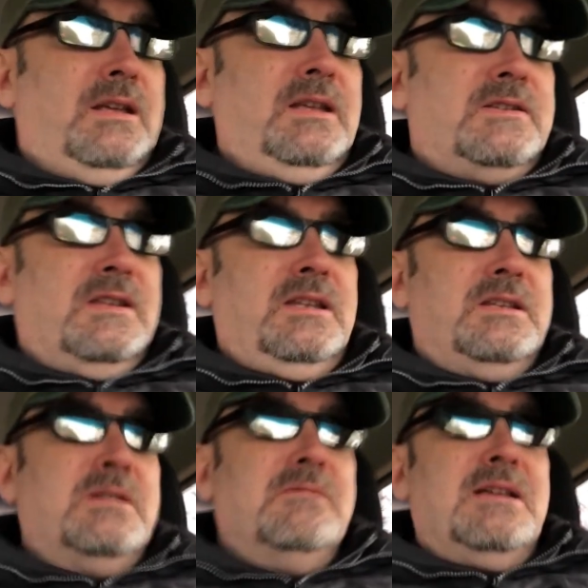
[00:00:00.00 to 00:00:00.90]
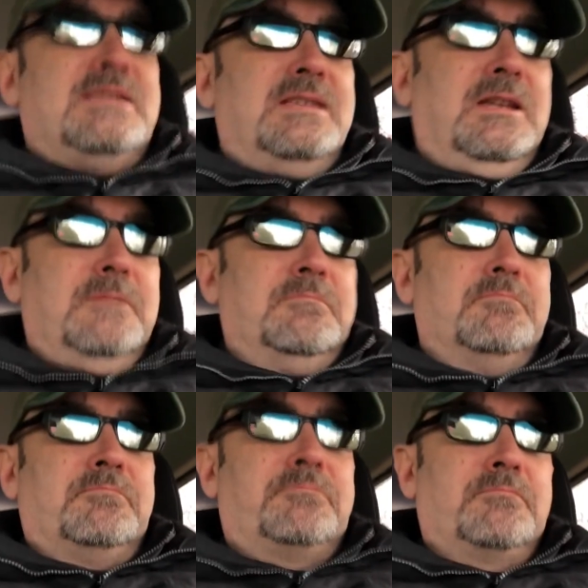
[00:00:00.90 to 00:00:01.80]
it's an interesting
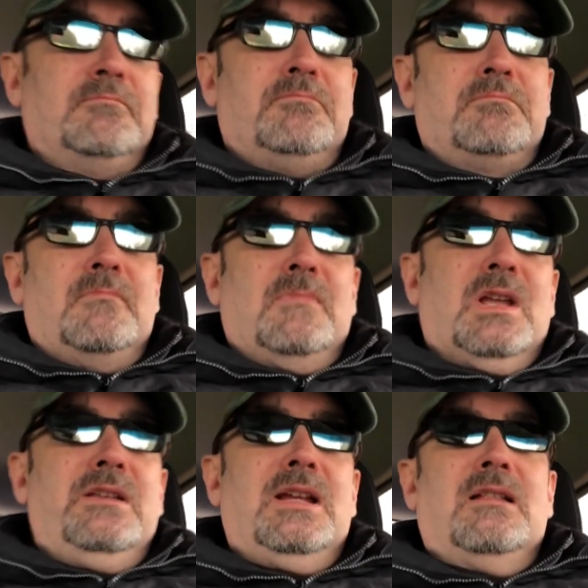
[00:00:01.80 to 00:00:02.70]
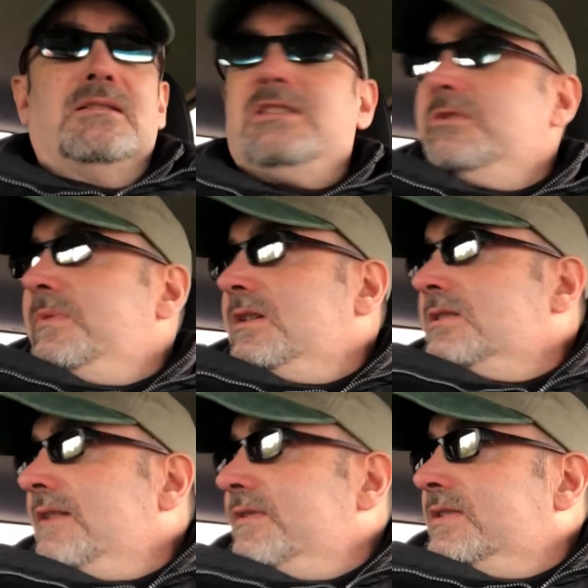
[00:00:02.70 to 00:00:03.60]
analysis
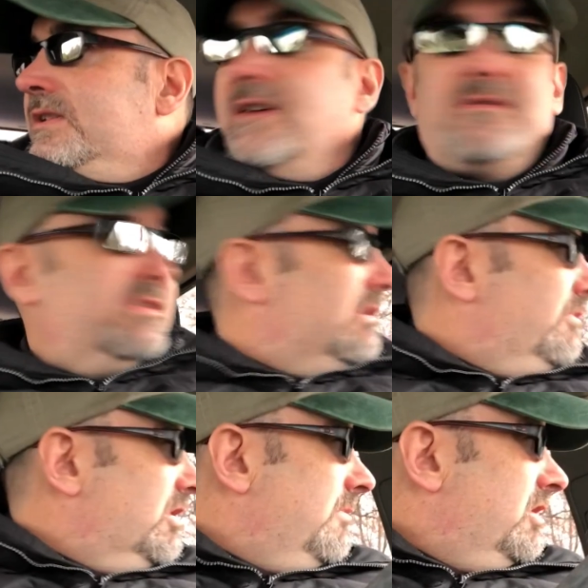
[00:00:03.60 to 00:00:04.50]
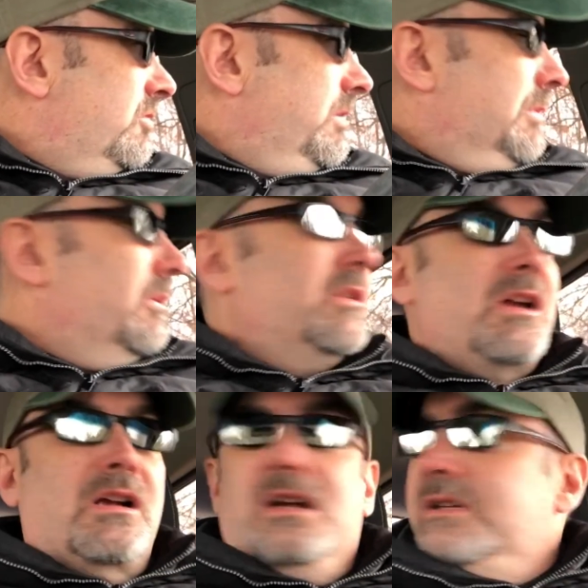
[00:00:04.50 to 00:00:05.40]
because I've discovered something about the people in
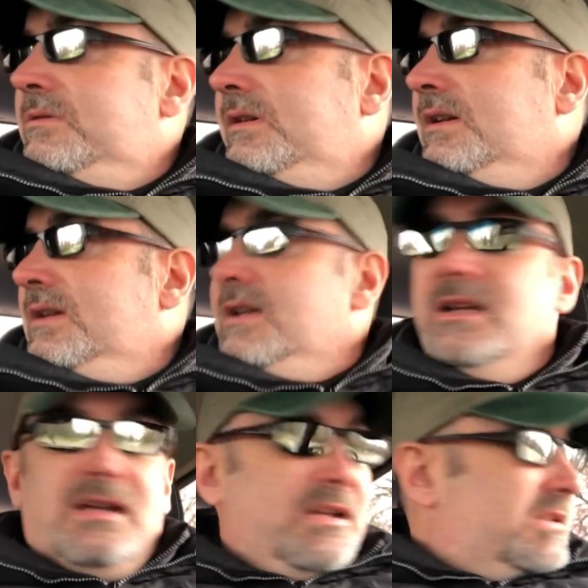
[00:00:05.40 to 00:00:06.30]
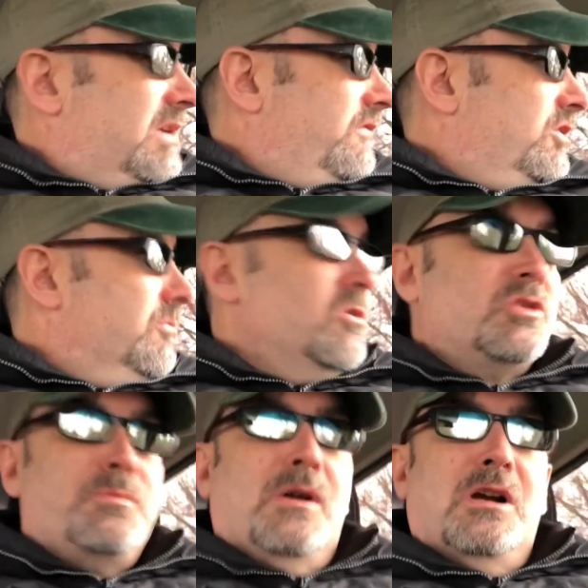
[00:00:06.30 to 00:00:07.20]
our country is that for the
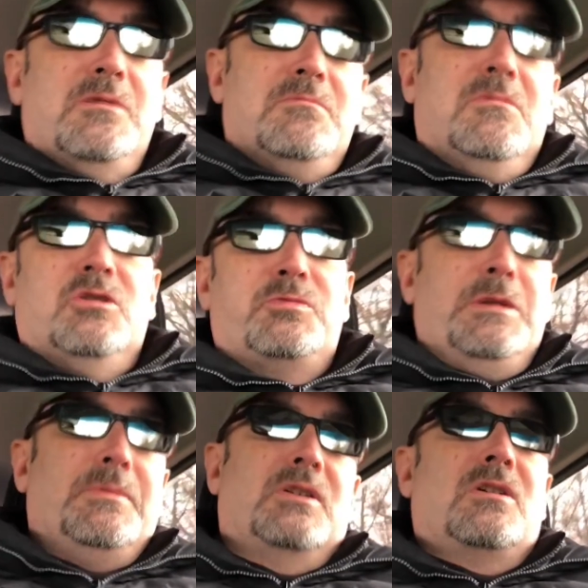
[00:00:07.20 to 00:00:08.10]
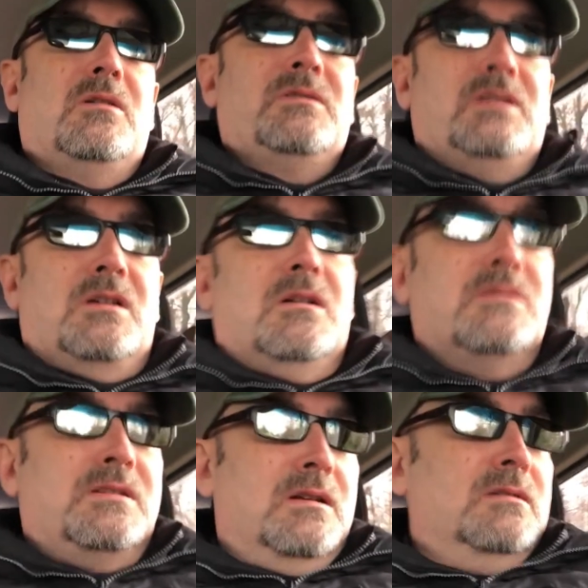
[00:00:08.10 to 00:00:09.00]
most part, most people that call into call
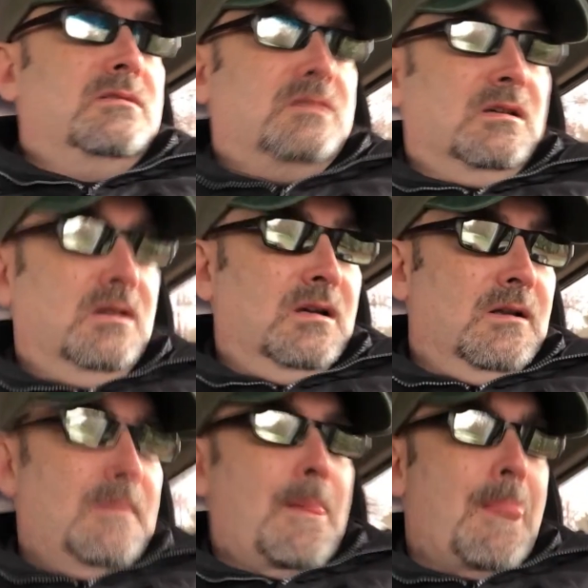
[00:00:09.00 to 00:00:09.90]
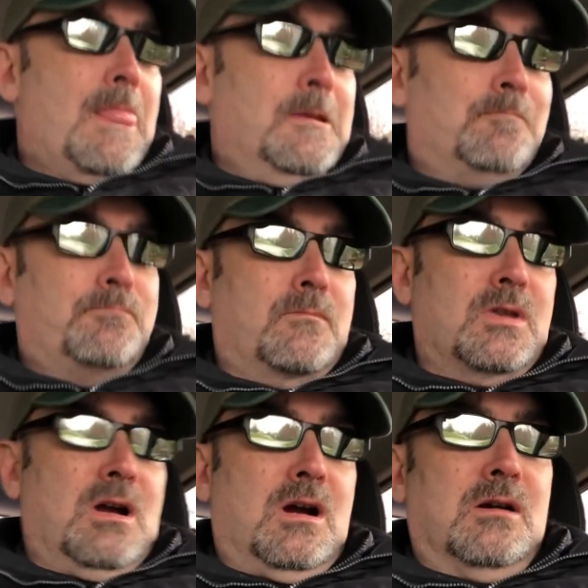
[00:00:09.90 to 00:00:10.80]
centers
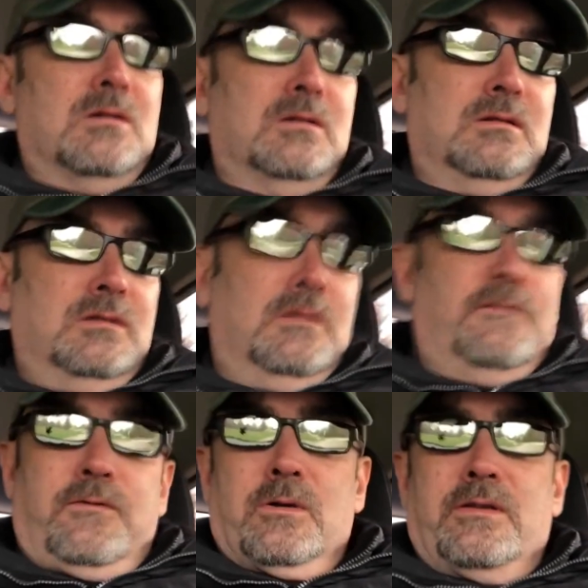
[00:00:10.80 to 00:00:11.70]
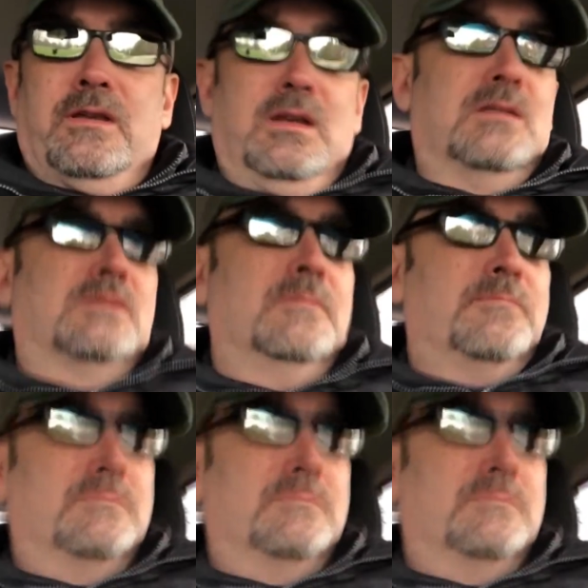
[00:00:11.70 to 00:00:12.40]
are four things.